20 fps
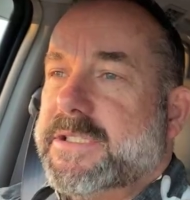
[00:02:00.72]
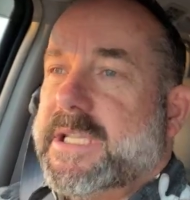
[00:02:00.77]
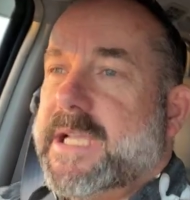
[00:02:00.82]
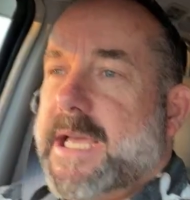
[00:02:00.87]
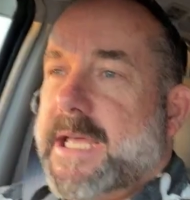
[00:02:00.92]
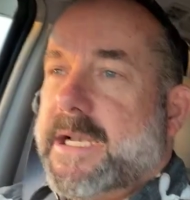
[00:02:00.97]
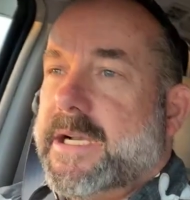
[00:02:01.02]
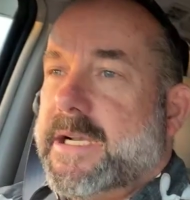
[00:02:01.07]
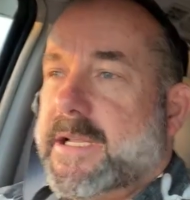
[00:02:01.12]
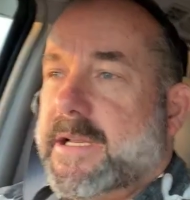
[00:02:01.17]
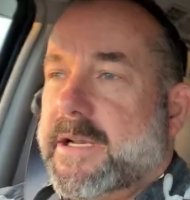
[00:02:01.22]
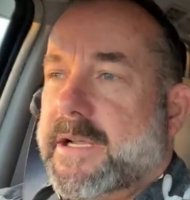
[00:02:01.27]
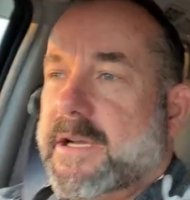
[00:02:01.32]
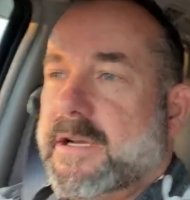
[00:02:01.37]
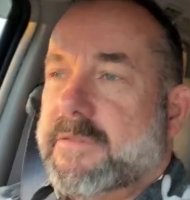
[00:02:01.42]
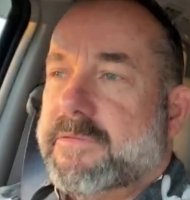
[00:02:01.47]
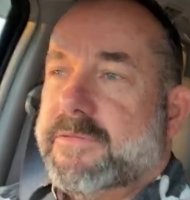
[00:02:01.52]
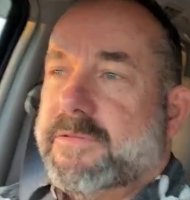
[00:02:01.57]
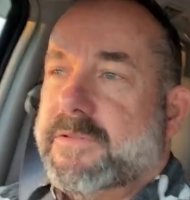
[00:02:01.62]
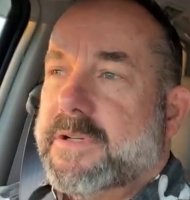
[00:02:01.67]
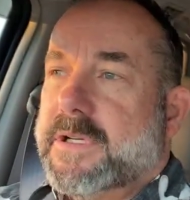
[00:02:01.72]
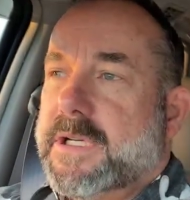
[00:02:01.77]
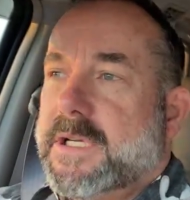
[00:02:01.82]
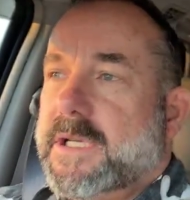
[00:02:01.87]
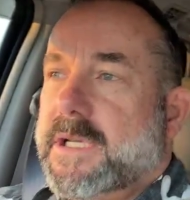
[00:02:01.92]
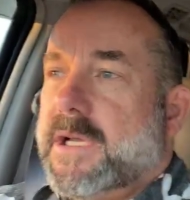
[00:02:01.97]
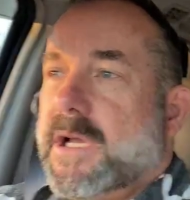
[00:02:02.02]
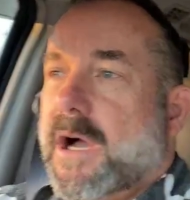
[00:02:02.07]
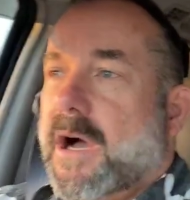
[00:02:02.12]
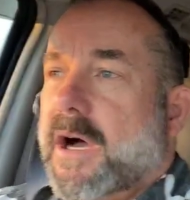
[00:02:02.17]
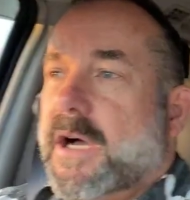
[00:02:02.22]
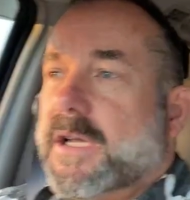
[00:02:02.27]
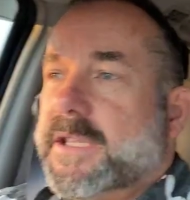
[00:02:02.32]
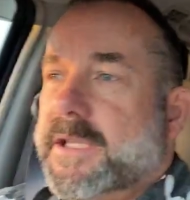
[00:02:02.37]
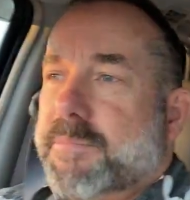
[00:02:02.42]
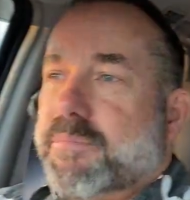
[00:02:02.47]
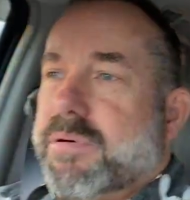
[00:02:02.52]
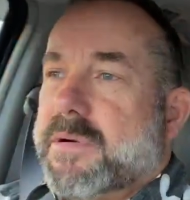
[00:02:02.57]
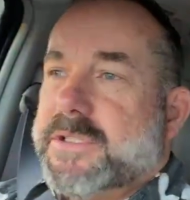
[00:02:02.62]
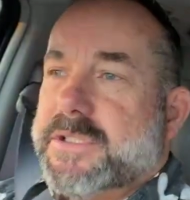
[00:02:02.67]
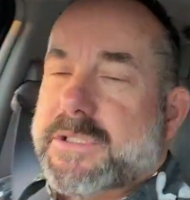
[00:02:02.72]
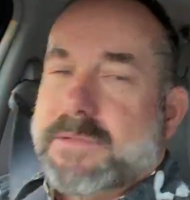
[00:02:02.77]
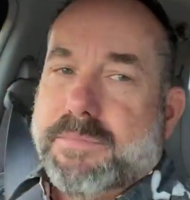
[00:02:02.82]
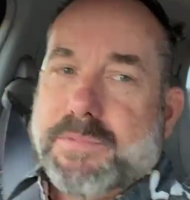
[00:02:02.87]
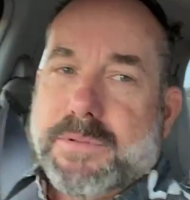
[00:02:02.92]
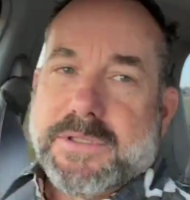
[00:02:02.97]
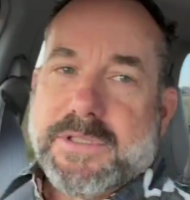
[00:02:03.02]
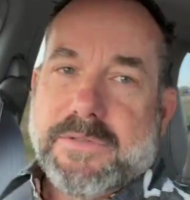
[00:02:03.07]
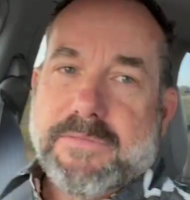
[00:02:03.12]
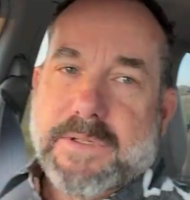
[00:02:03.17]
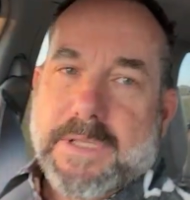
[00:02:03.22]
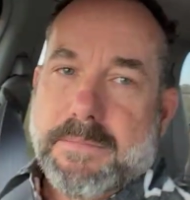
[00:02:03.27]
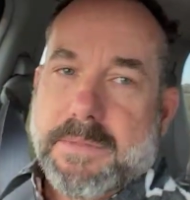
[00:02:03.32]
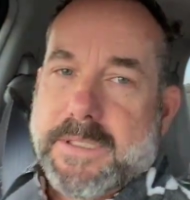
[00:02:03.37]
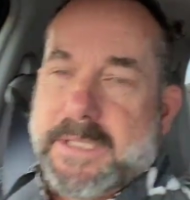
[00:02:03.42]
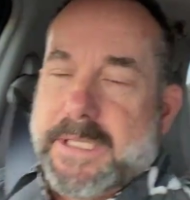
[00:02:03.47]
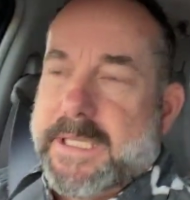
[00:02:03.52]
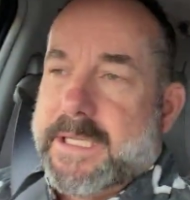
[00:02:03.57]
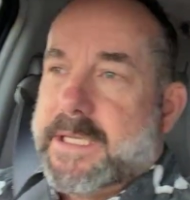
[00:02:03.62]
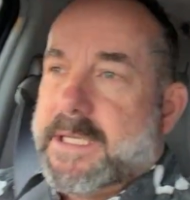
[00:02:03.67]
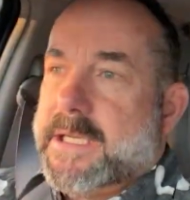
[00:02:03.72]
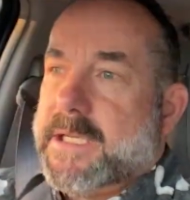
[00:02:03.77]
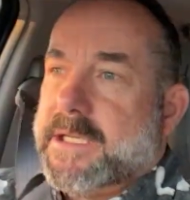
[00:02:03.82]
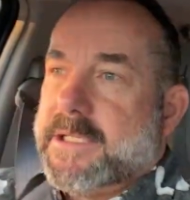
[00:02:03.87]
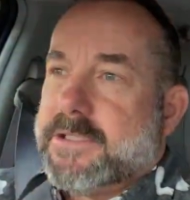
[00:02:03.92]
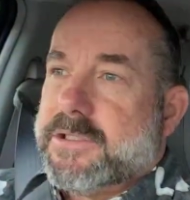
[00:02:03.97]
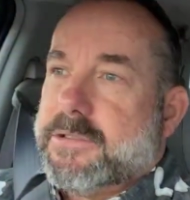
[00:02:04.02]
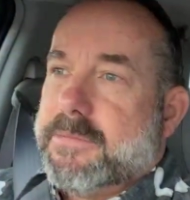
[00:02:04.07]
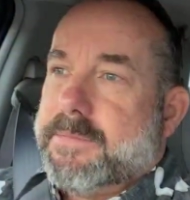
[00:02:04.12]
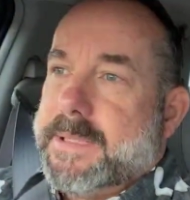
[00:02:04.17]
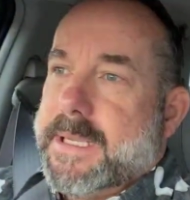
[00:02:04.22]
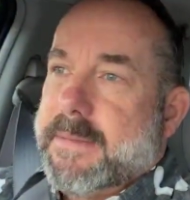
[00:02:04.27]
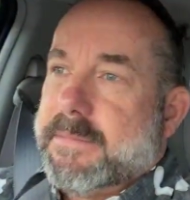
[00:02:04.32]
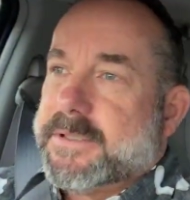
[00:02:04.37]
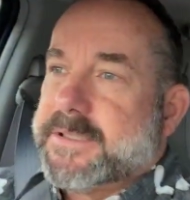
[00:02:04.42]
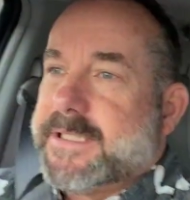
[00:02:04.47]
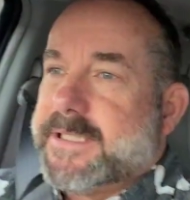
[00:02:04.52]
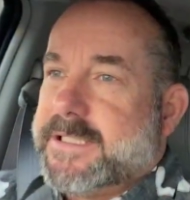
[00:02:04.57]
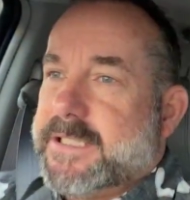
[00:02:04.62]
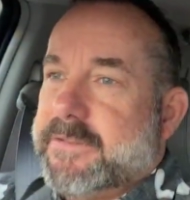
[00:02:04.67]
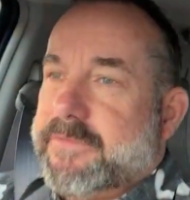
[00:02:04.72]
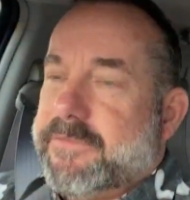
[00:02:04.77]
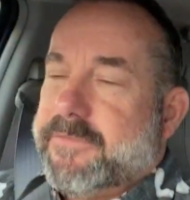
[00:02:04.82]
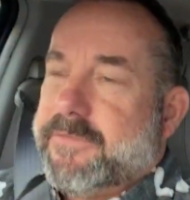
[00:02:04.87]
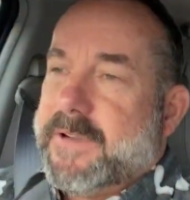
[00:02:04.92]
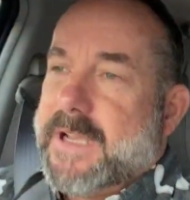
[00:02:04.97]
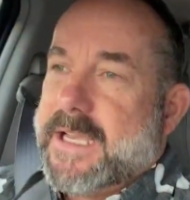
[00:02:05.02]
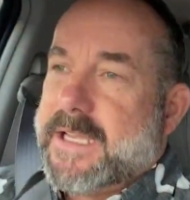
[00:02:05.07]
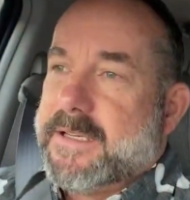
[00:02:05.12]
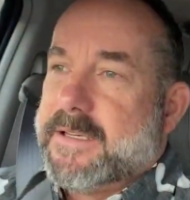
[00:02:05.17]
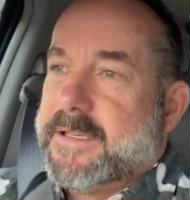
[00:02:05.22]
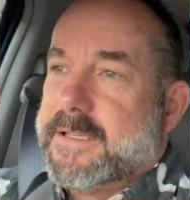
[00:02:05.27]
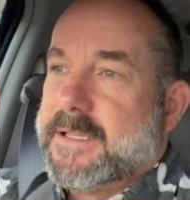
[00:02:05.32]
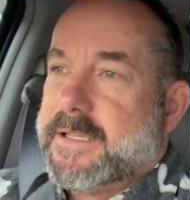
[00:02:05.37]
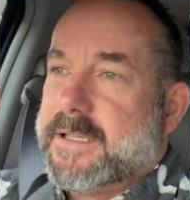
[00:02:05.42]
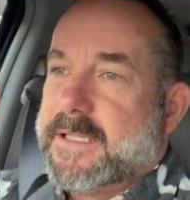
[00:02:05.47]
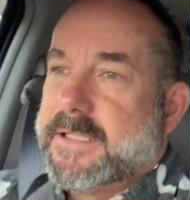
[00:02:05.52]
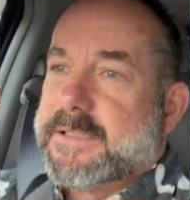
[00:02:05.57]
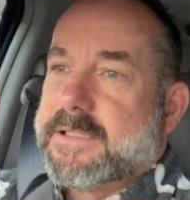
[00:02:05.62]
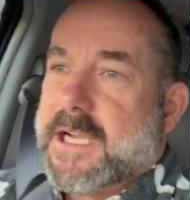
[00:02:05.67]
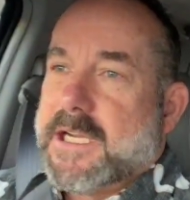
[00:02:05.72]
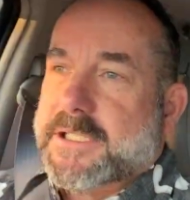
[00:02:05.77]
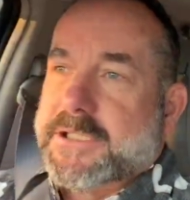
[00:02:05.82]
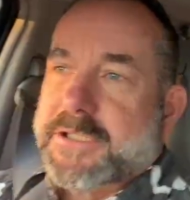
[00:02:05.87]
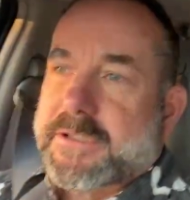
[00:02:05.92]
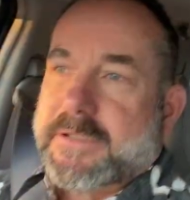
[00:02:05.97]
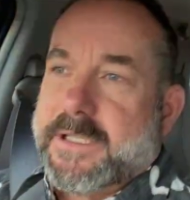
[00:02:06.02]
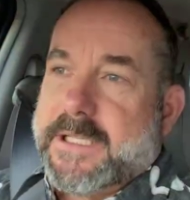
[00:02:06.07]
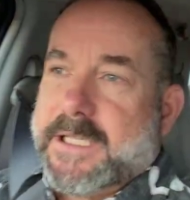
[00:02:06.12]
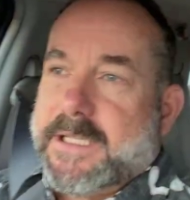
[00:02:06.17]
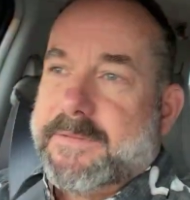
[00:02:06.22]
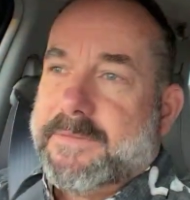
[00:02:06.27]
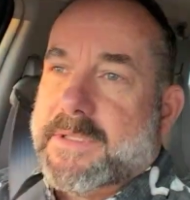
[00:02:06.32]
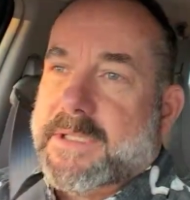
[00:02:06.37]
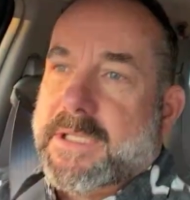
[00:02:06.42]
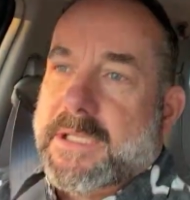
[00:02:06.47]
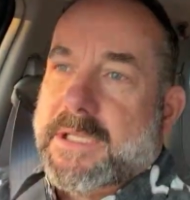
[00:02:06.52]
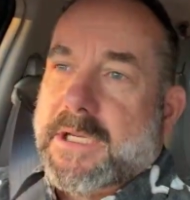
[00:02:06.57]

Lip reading: educated enough on the principles of liberty to be able to defend this country